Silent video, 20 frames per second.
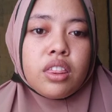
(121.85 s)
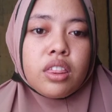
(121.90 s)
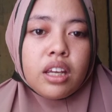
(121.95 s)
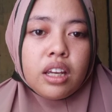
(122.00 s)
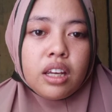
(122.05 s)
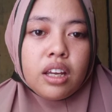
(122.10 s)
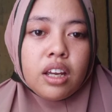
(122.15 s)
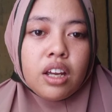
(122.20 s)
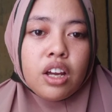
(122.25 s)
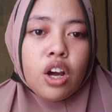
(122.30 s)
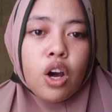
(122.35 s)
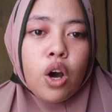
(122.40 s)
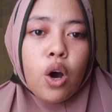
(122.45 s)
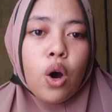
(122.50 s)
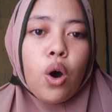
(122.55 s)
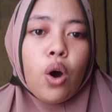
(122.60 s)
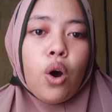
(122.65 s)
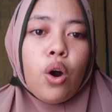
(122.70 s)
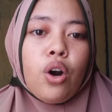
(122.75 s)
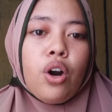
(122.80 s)
C
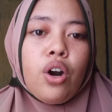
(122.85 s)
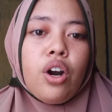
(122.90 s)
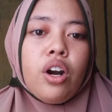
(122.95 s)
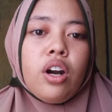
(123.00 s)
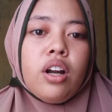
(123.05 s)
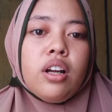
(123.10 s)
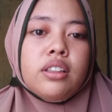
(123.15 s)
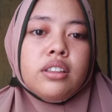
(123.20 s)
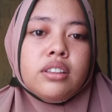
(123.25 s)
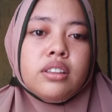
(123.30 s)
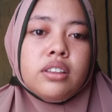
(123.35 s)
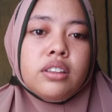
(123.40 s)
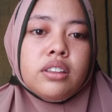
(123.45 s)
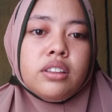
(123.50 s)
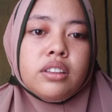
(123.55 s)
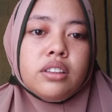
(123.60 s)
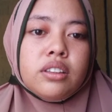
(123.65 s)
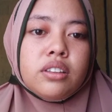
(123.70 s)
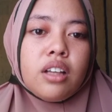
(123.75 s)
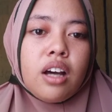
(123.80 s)
or
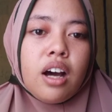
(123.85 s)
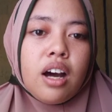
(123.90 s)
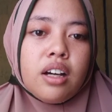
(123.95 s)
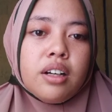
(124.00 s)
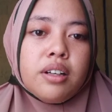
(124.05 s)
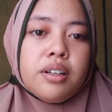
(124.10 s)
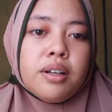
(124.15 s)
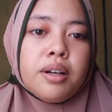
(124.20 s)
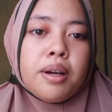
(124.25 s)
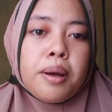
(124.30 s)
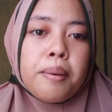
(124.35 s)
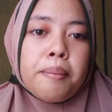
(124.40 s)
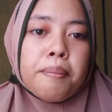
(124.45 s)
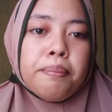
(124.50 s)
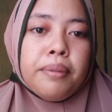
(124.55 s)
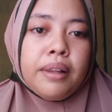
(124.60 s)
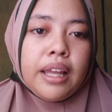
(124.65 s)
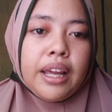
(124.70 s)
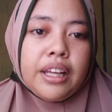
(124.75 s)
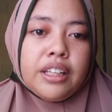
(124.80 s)
tongue
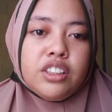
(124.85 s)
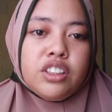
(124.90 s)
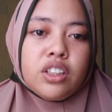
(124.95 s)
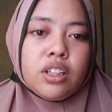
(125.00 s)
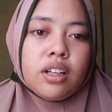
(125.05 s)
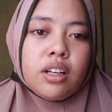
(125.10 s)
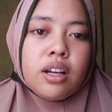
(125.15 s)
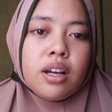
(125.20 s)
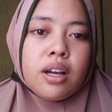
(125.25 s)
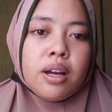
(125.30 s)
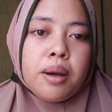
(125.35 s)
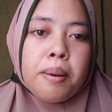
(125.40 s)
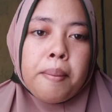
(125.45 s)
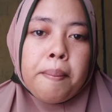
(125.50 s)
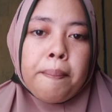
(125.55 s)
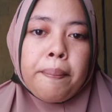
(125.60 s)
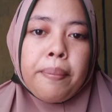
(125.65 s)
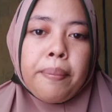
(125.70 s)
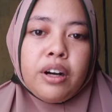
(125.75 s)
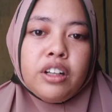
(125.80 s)
blade
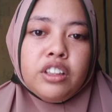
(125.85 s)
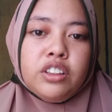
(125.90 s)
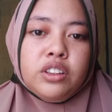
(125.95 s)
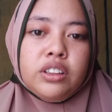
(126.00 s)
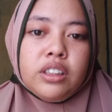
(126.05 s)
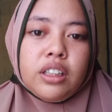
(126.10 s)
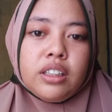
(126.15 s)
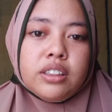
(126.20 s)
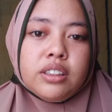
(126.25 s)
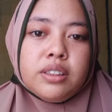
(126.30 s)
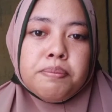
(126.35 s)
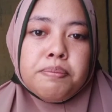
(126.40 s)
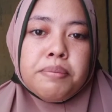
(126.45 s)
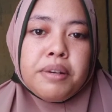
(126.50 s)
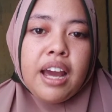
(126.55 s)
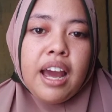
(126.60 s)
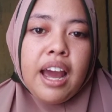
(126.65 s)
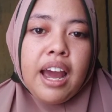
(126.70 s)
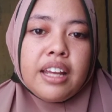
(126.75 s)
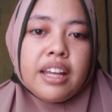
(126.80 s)
are just
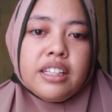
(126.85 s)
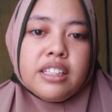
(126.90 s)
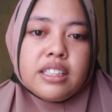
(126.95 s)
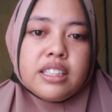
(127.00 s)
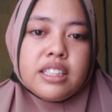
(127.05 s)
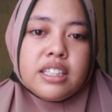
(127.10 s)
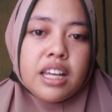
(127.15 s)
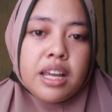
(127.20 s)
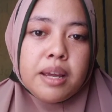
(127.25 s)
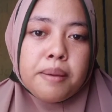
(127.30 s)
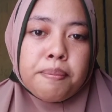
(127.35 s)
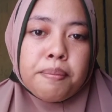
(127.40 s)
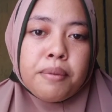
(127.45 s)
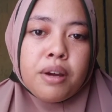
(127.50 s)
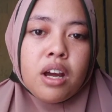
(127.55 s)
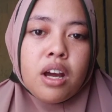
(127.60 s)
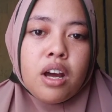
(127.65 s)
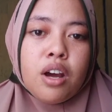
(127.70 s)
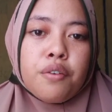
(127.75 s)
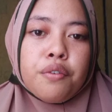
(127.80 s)
behind the tip
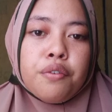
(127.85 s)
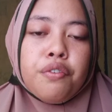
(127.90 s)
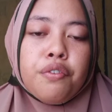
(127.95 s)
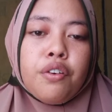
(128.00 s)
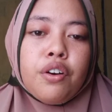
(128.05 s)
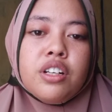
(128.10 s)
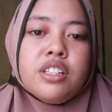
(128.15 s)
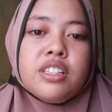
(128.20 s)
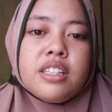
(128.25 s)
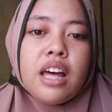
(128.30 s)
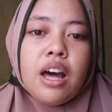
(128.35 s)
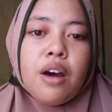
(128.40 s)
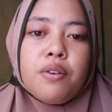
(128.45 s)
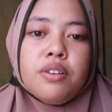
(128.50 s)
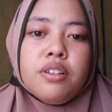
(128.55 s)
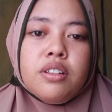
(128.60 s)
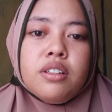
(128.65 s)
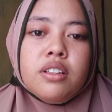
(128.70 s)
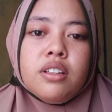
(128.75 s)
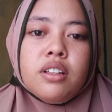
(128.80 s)
for
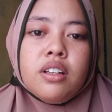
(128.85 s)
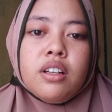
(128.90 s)
sound